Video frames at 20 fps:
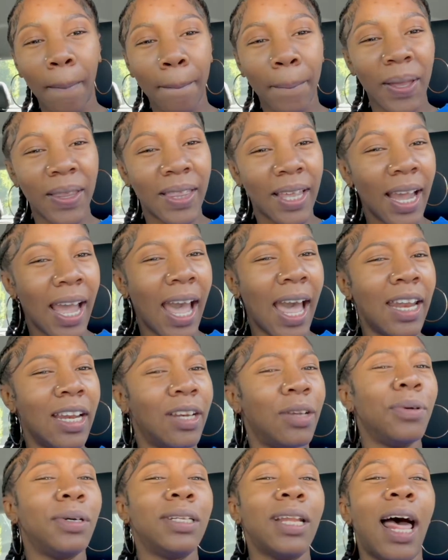but they had to
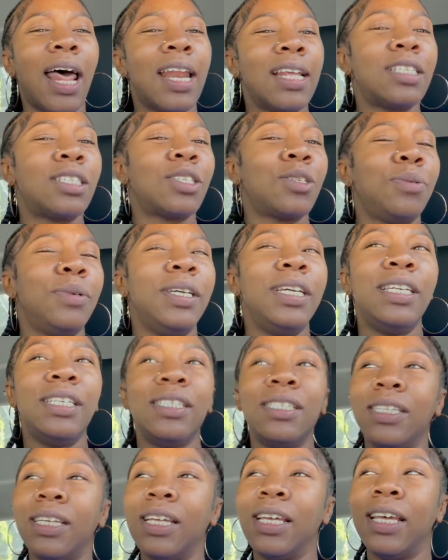do a lot of
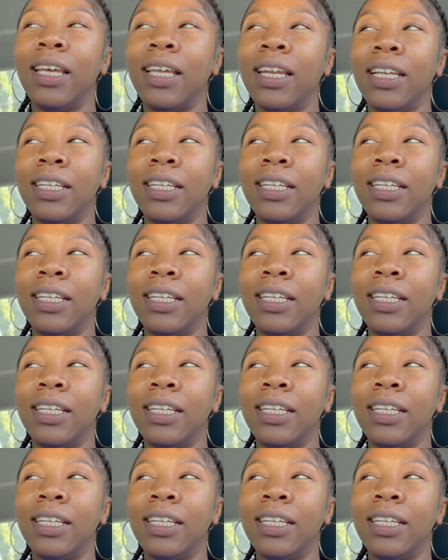squeezing